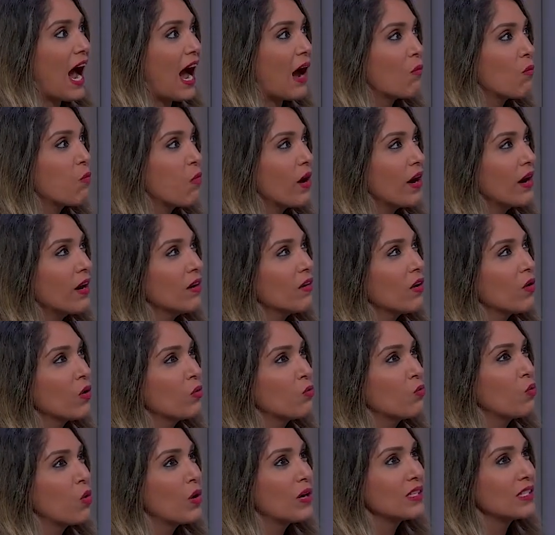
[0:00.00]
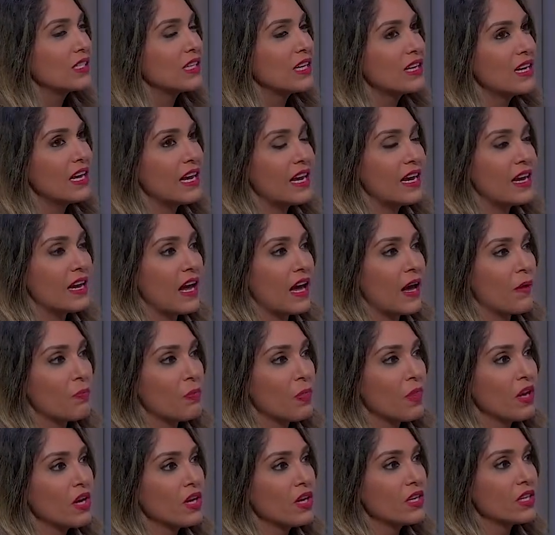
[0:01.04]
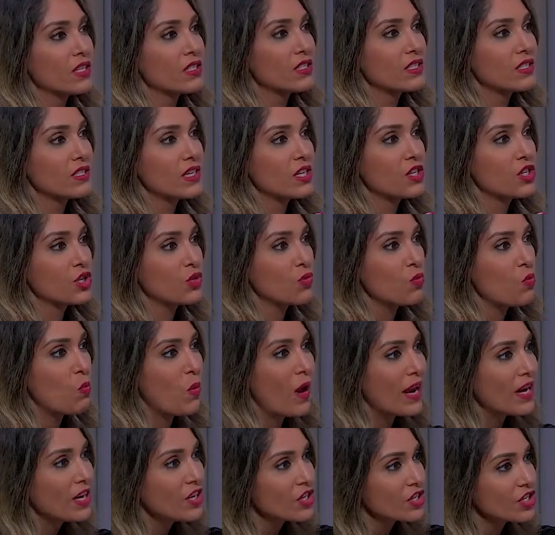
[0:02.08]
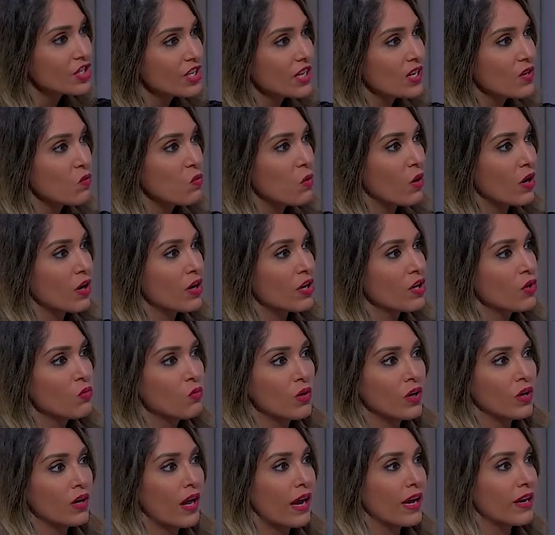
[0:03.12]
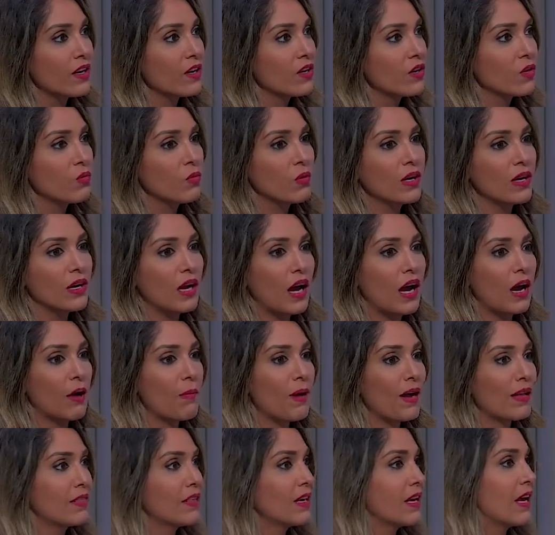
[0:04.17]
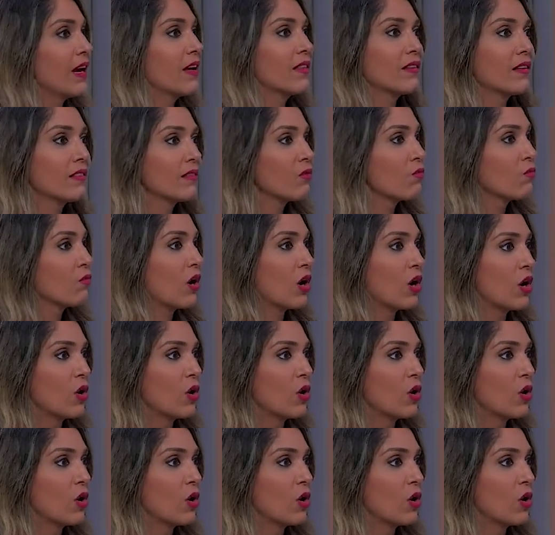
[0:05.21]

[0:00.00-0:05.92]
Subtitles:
Where, or was it in a situation where you were like, you know what, I'm at the end of the rope.